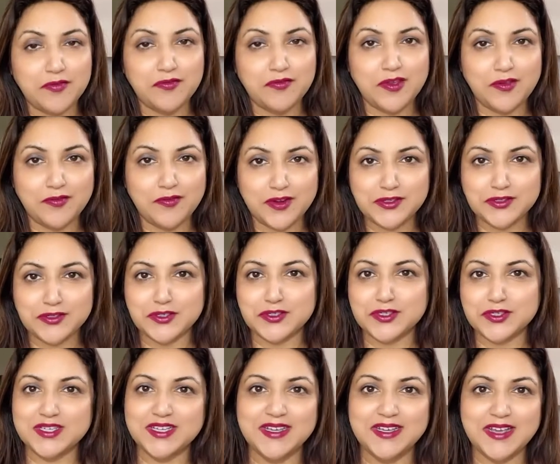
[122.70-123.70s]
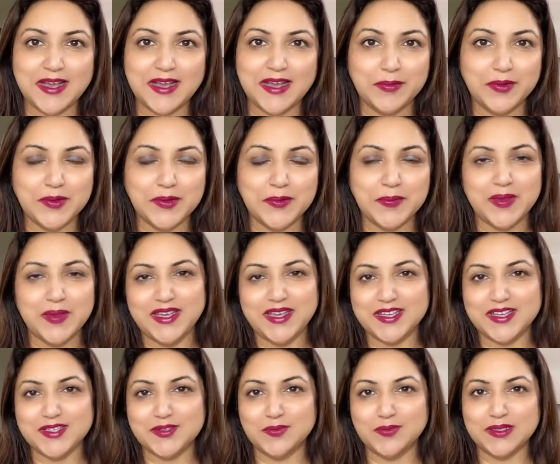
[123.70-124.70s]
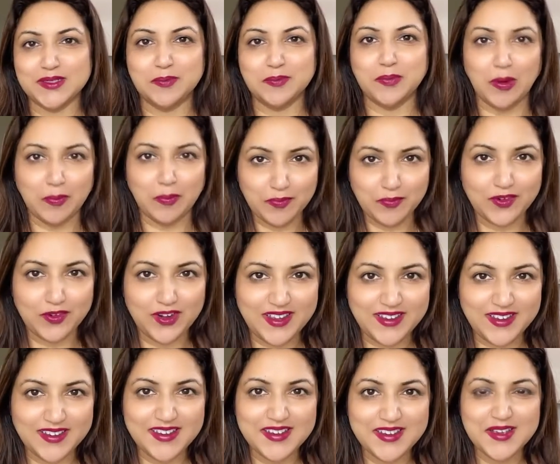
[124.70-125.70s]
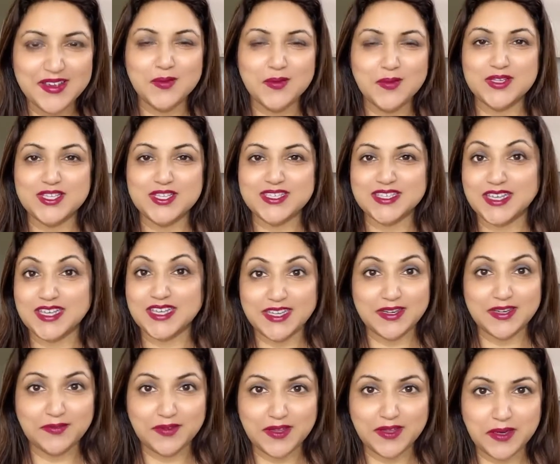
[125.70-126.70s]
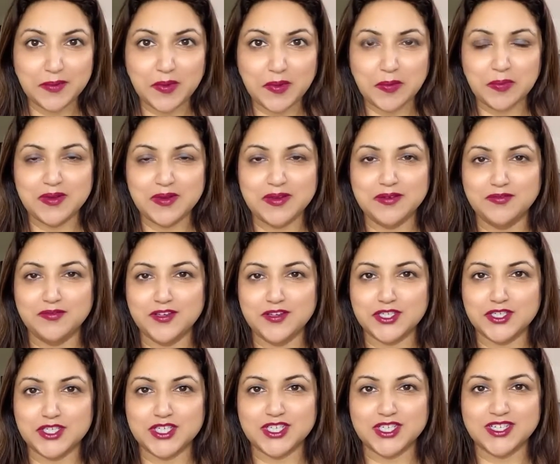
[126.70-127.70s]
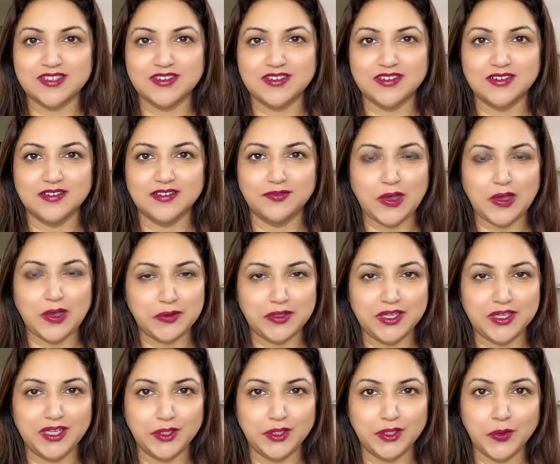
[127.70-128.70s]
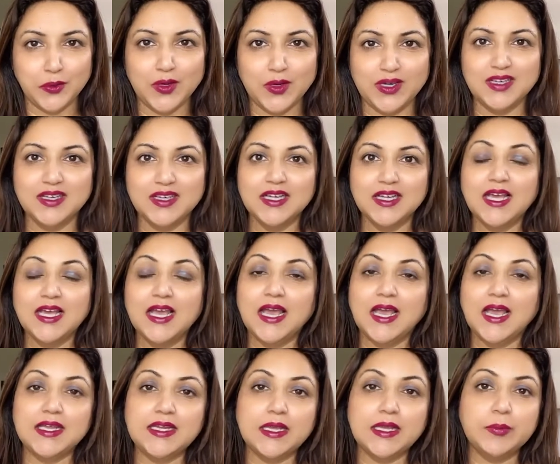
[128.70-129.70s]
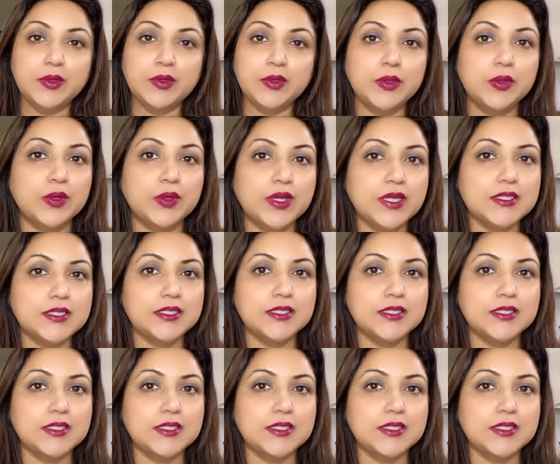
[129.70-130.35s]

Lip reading: favorite, so today I'm going to make it with pomfret, which is again a very popular fish found in Goa, and I'm going to cook it in